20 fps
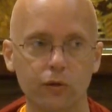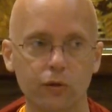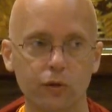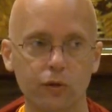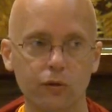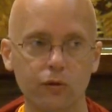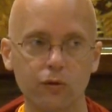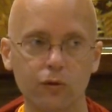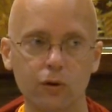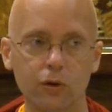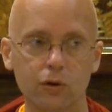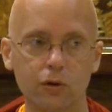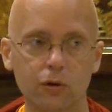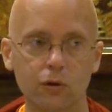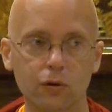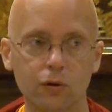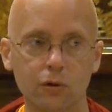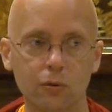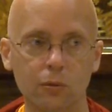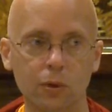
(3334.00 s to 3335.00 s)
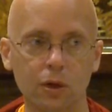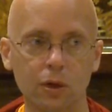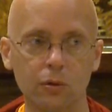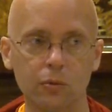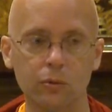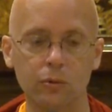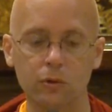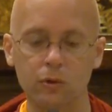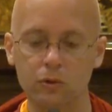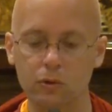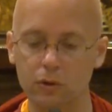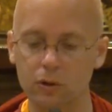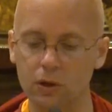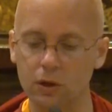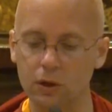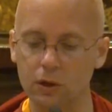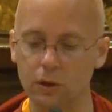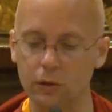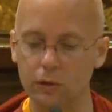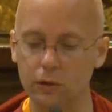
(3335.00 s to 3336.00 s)
So the instructions on Mahamudra
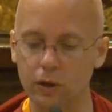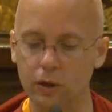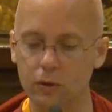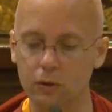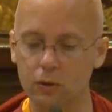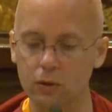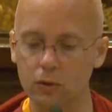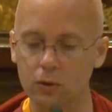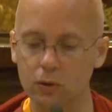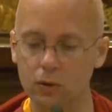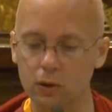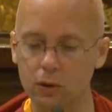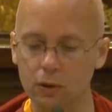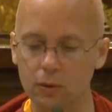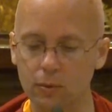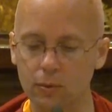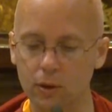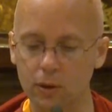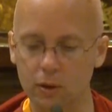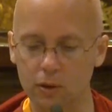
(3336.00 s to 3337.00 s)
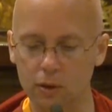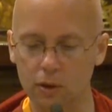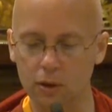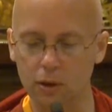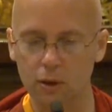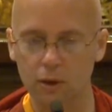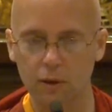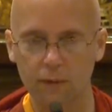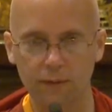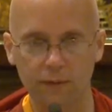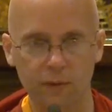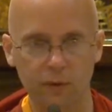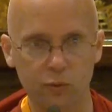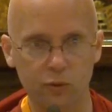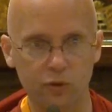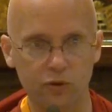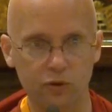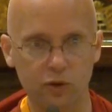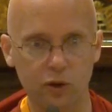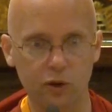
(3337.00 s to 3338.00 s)
tell us how to look at our mind.
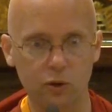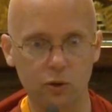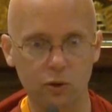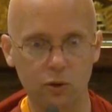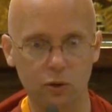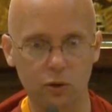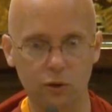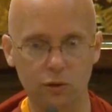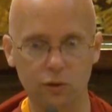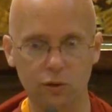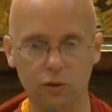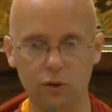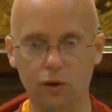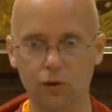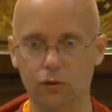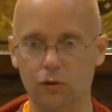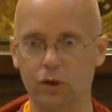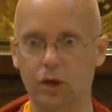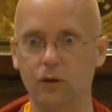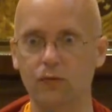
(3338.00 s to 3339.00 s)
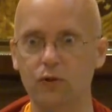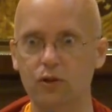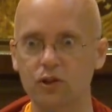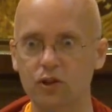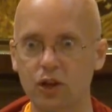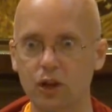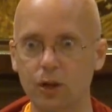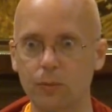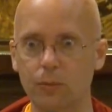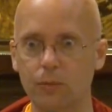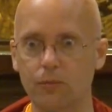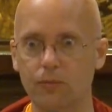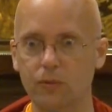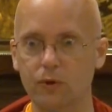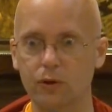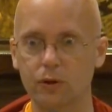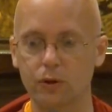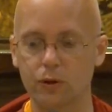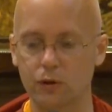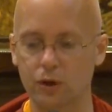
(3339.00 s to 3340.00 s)
We try to look and see, does it have a shape?
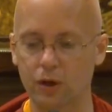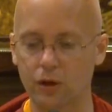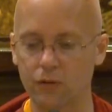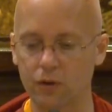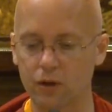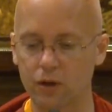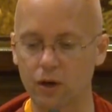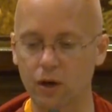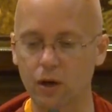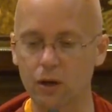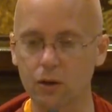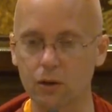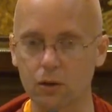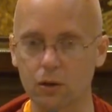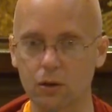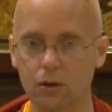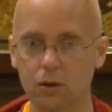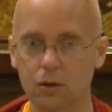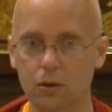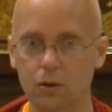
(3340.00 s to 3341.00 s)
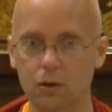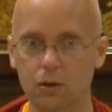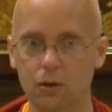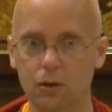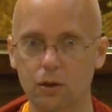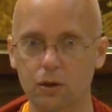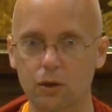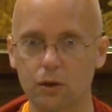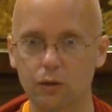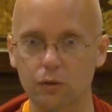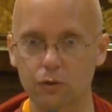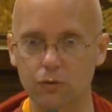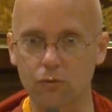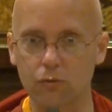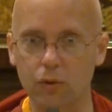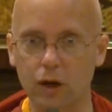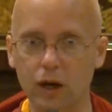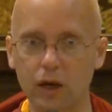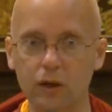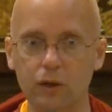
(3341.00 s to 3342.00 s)
Does it have a color? Is
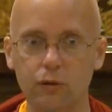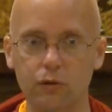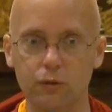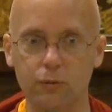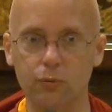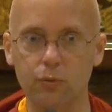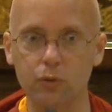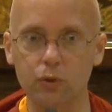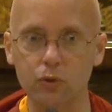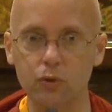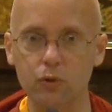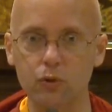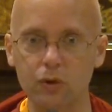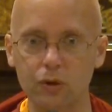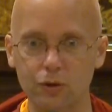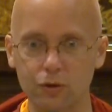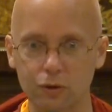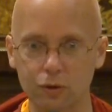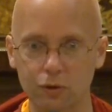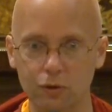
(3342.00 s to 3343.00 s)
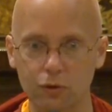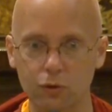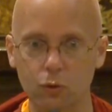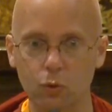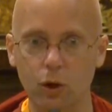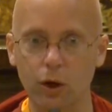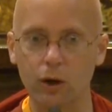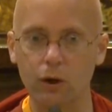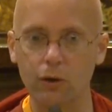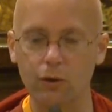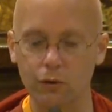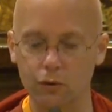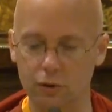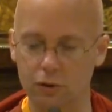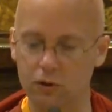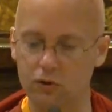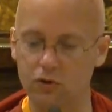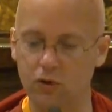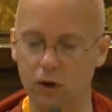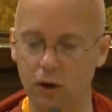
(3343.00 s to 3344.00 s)
it red? Is it blue? Is it a square? Is
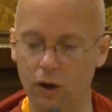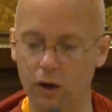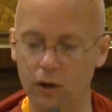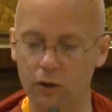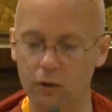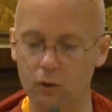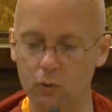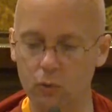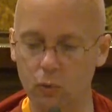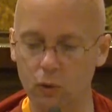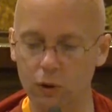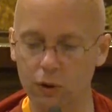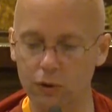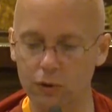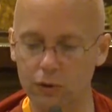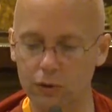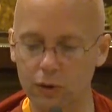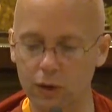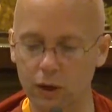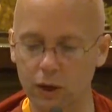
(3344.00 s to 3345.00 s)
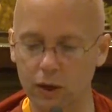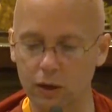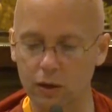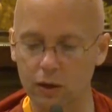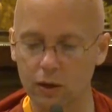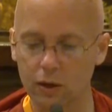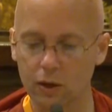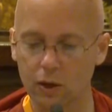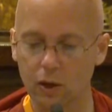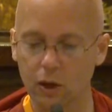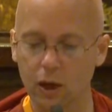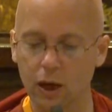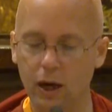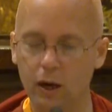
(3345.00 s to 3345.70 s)
it a triangle? What is it like?